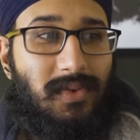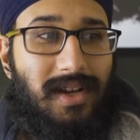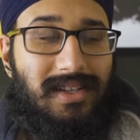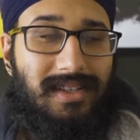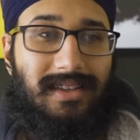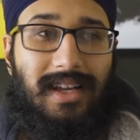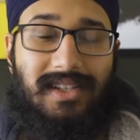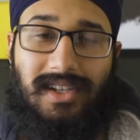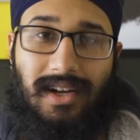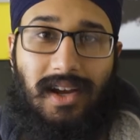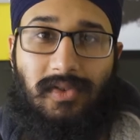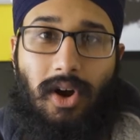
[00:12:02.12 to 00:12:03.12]
where he's in that
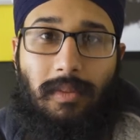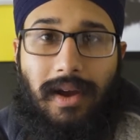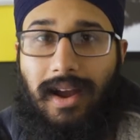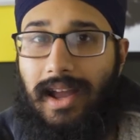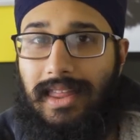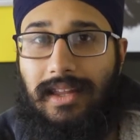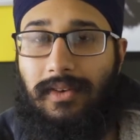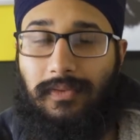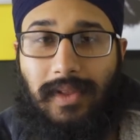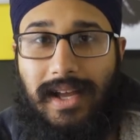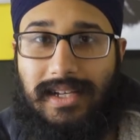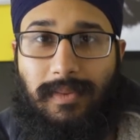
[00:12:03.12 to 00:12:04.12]
Jedi robe and then a
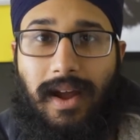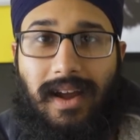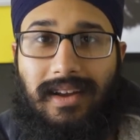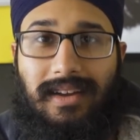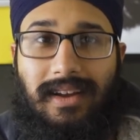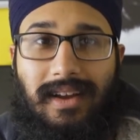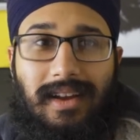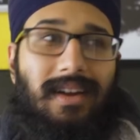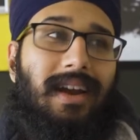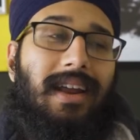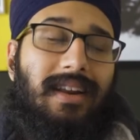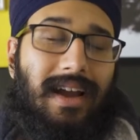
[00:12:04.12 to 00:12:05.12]
flashback.
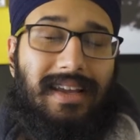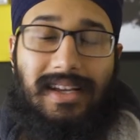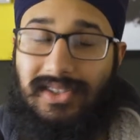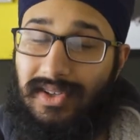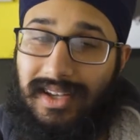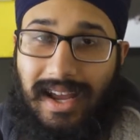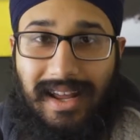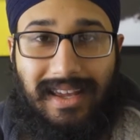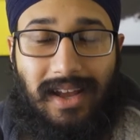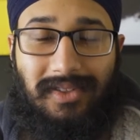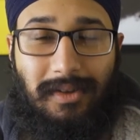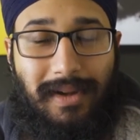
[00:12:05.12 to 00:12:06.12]
And I guess you can
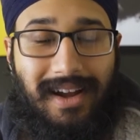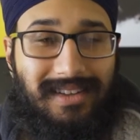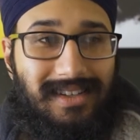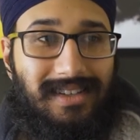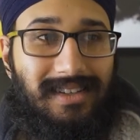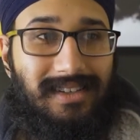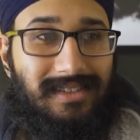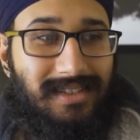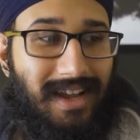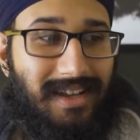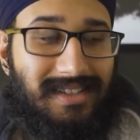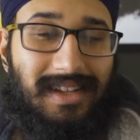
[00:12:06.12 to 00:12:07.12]
count the bacta
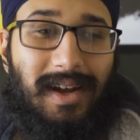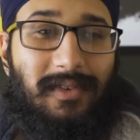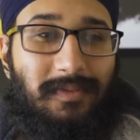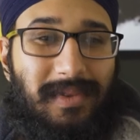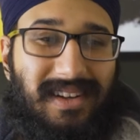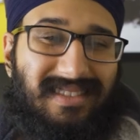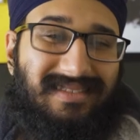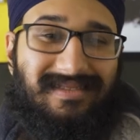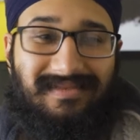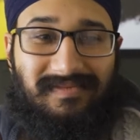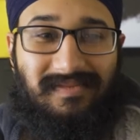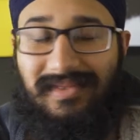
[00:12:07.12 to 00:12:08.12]
tank stuff, but
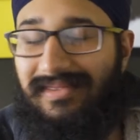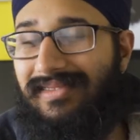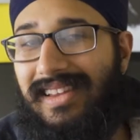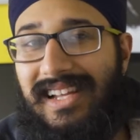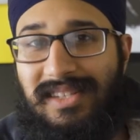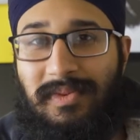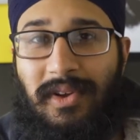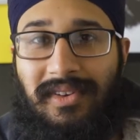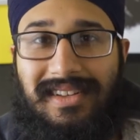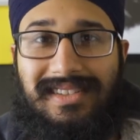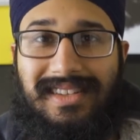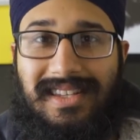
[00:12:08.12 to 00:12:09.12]
let's be
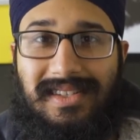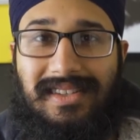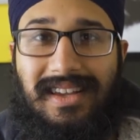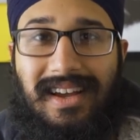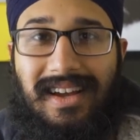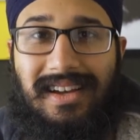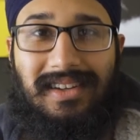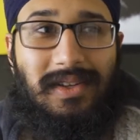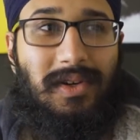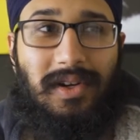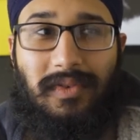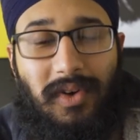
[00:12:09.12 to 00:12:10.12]
honest, that's you
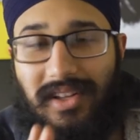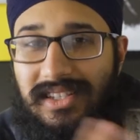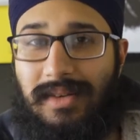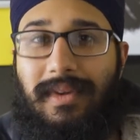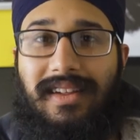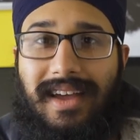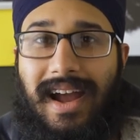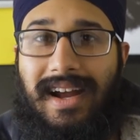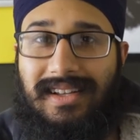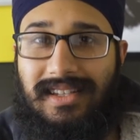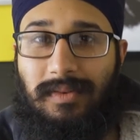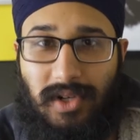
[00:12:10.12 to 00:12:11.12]
could have got some other
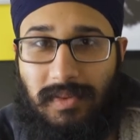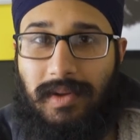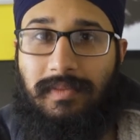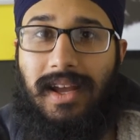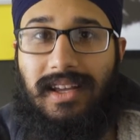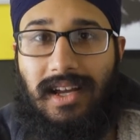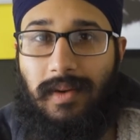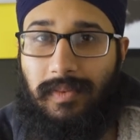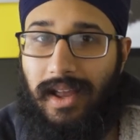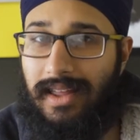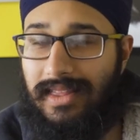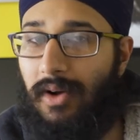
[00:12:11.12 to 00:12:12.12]
actor, put him in makeup,
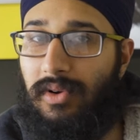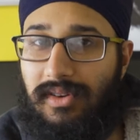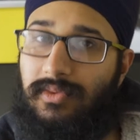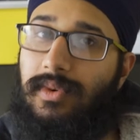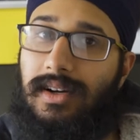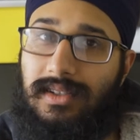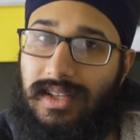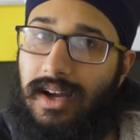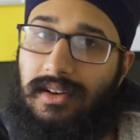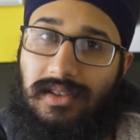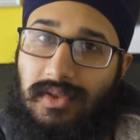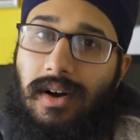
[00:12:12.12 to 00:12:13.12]
and that would have worked
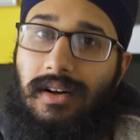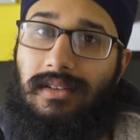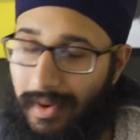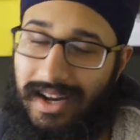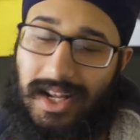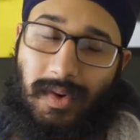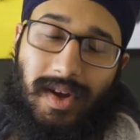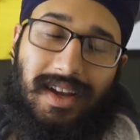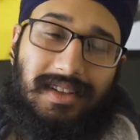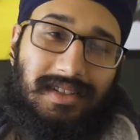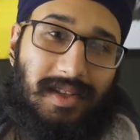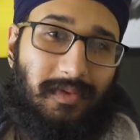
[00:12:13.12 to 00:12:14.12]
out as well. But
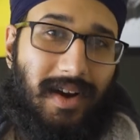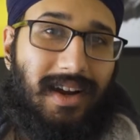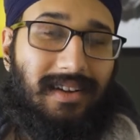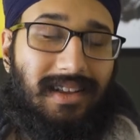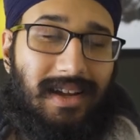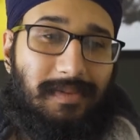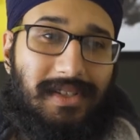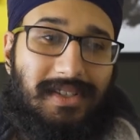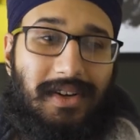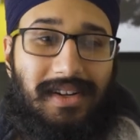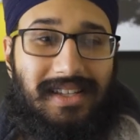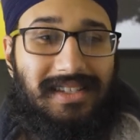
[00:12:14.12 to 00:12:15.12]
anyway, to the final
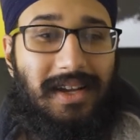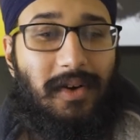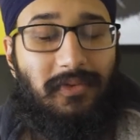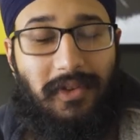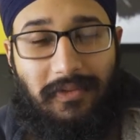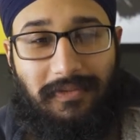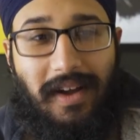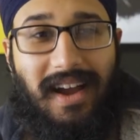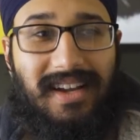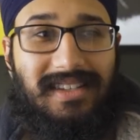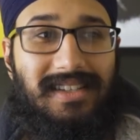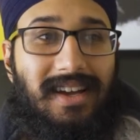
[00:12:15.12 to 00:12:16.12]
episode itself, the
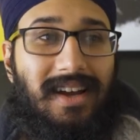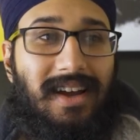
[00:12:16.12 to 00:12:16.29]
fight.